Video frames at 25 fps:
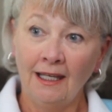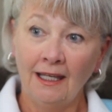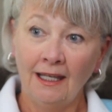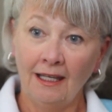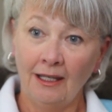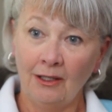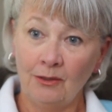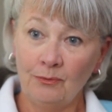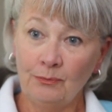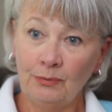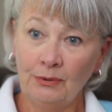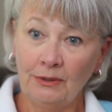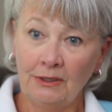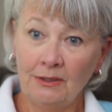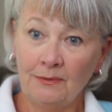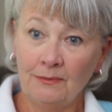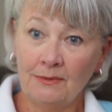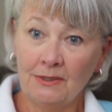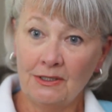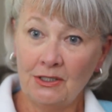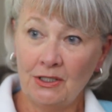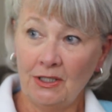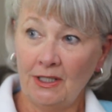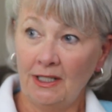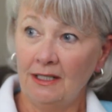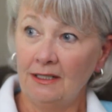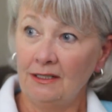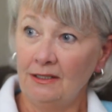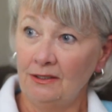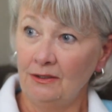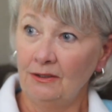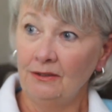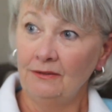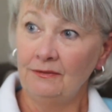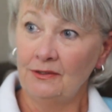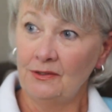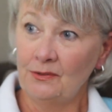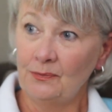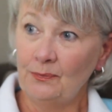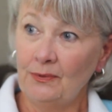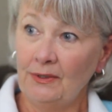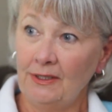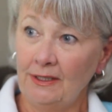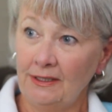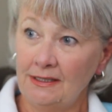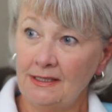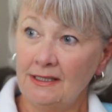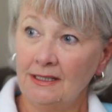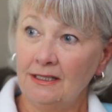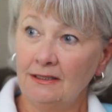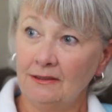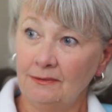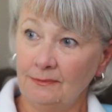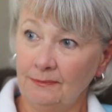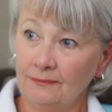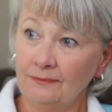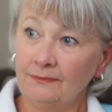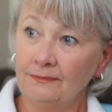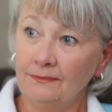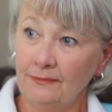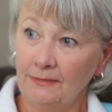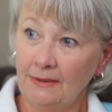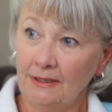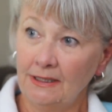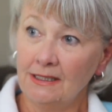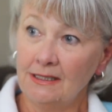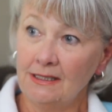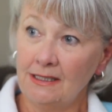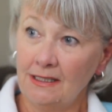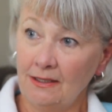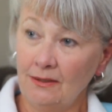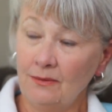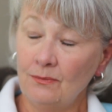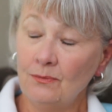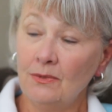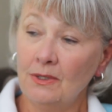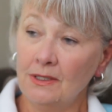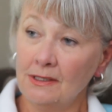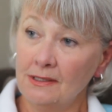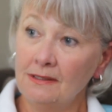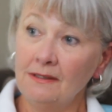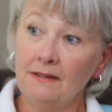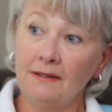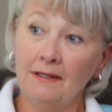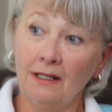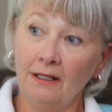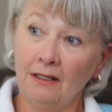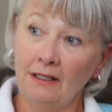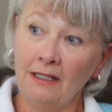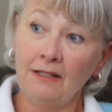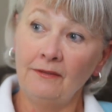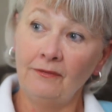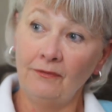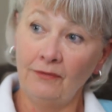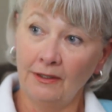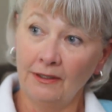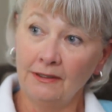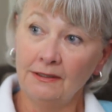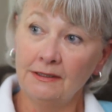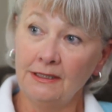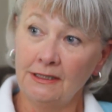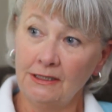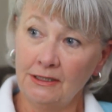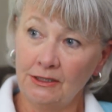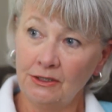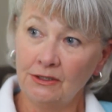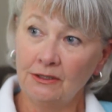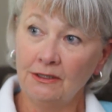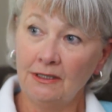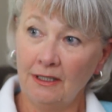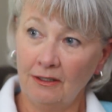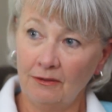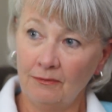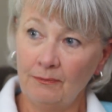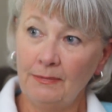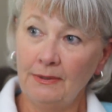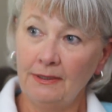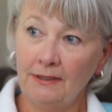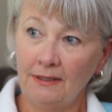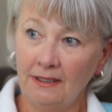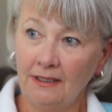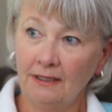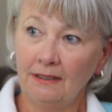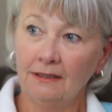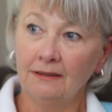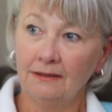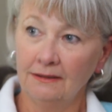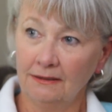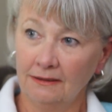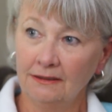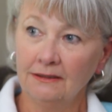and pretty much had a nervous breakdown because he wasn't there. He felt he should have been there.